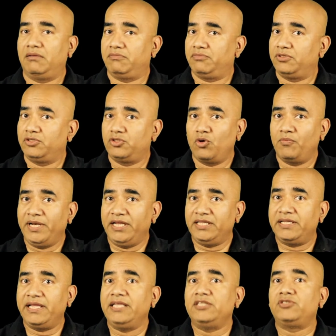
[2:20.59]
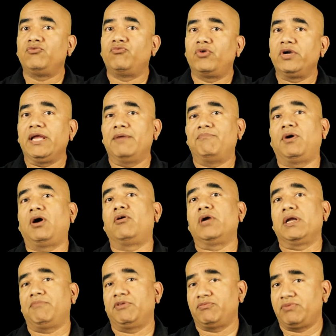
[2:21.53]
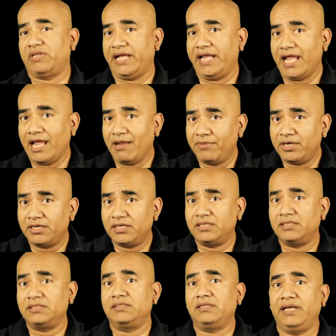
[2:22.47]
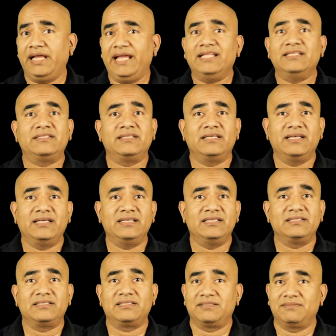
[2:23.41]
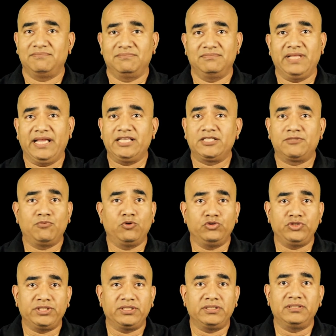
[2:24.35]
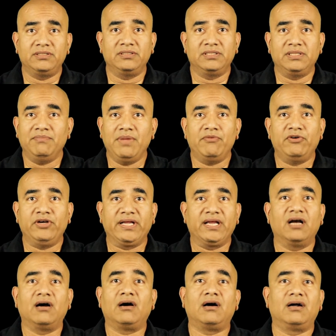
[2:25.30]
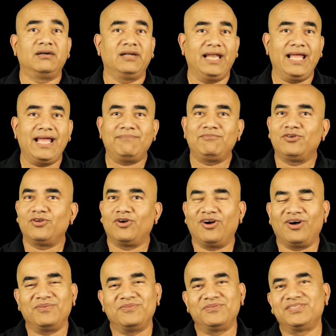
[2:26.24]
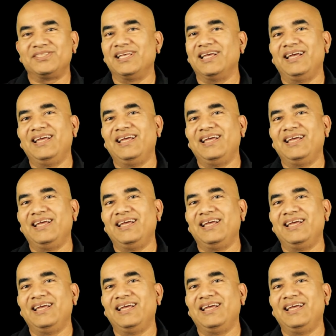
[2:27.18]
so many things to worry about the camera, the lenses, the exposure, the memory card, laptops.